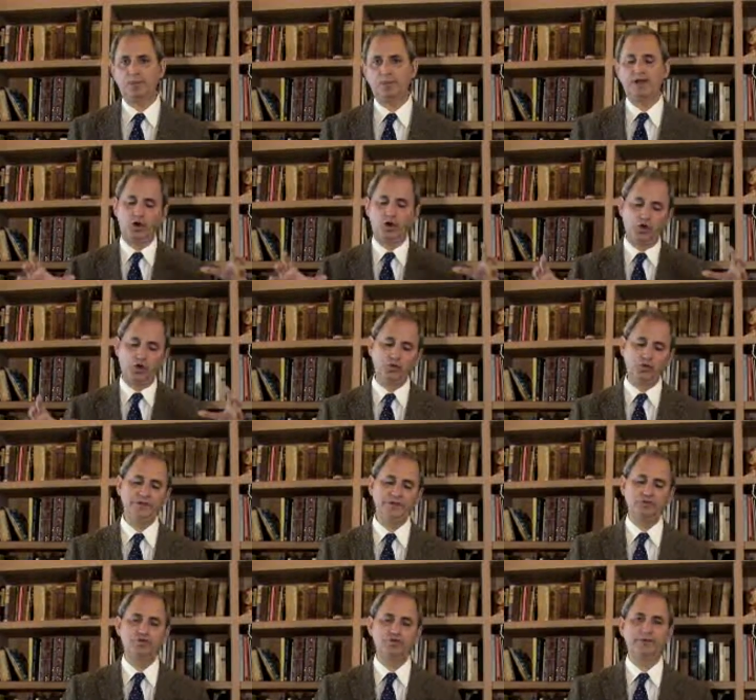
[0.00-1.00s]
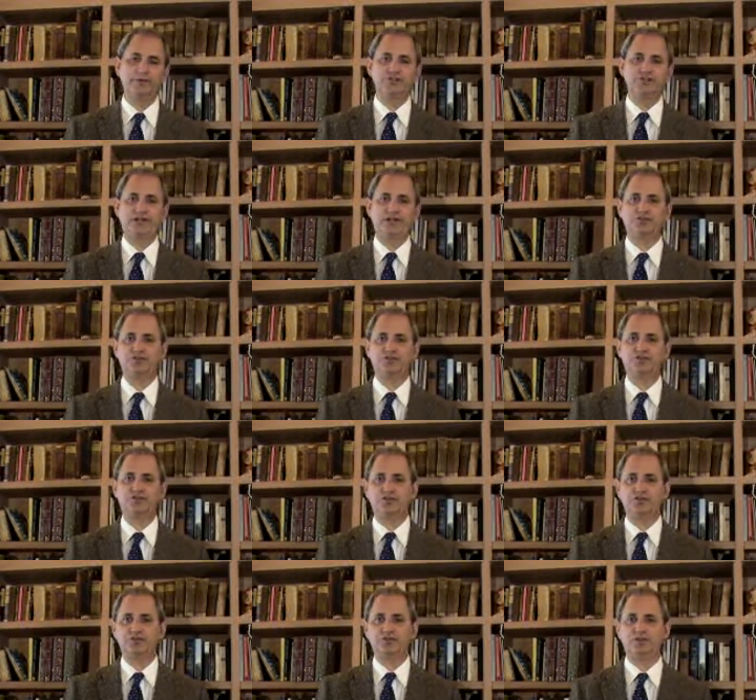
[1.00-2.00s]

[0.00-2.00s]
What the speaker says: I always do my JAD sessions the